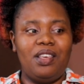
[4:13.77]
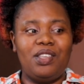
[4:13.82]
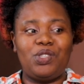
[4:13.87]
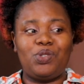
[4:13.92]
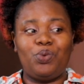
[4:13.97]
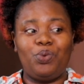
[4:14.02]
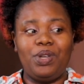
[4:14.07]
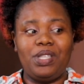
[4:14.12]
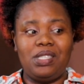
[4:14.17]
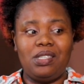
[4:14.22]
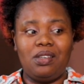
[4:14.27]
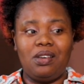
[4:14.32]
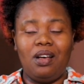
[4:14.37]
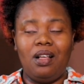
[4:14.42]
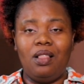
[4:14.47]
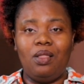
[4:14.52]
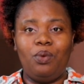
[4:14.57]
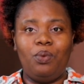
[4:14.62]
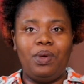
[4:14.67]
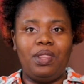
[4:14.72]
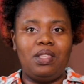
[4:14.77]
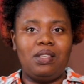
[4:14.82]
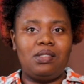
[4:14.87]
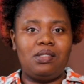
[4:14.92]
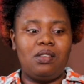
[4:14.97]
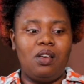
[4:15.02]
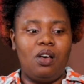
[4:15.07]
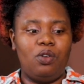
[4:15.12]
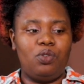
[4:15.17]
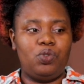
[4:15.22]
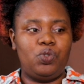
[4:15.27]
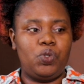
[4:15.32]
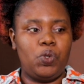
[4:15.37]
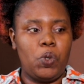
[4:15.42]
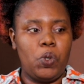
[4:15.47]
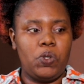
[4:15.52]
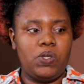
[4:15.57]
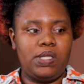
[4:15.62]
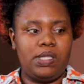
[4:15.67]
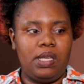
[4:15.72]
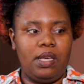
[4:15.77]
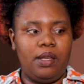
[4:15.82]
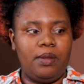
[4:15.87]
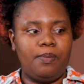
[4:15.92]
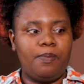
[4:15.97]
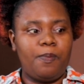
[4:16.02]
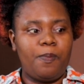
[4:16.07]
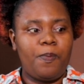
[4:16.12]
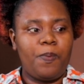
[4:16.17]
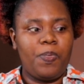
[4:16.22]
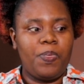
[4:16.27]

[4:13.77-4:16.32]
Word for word: is Rytikal with the song Chosen